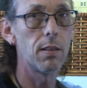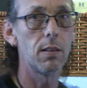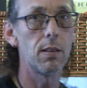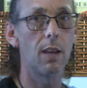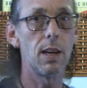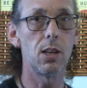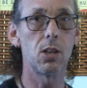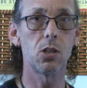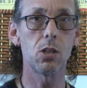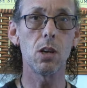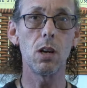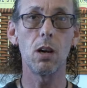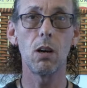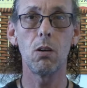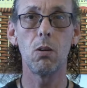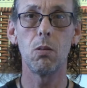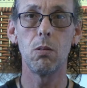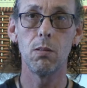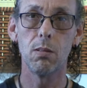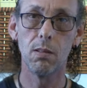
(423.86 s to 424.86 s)
like
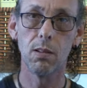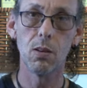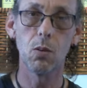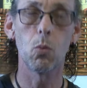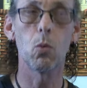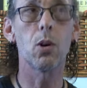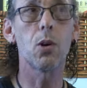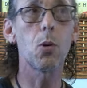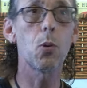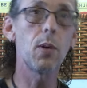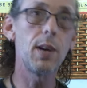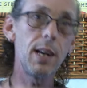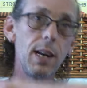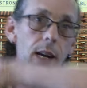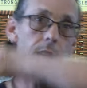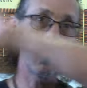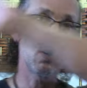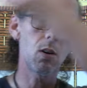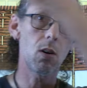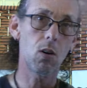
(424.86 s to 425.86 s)
so, we're
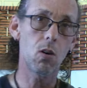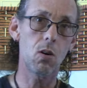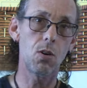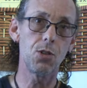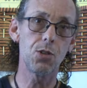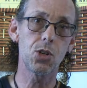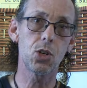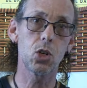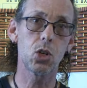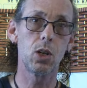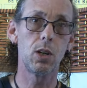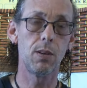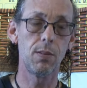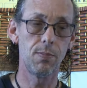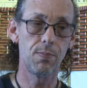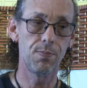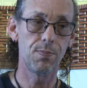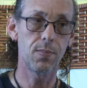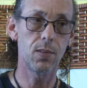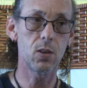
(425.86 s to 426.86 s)
creating an arch,
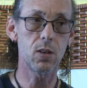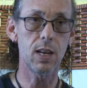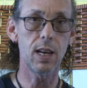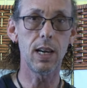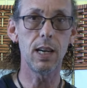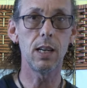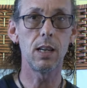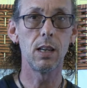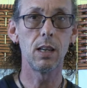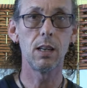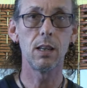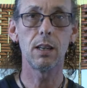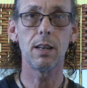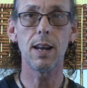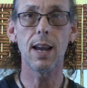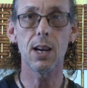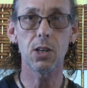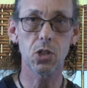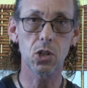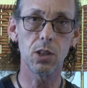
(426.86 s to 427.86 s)
okay?
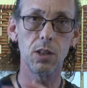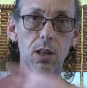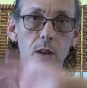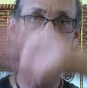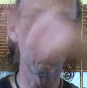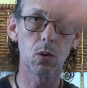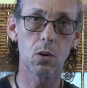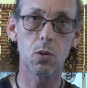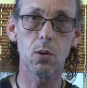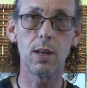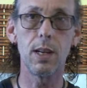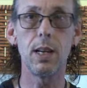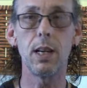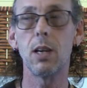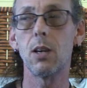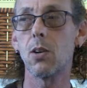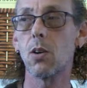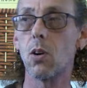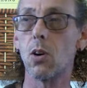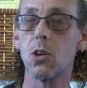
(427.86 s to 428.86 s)
naturally we're
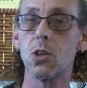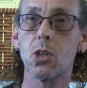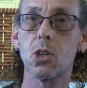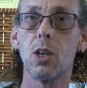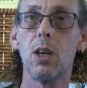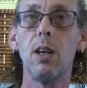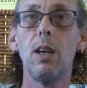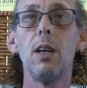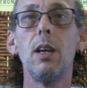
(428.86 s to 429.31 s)
creating an arch.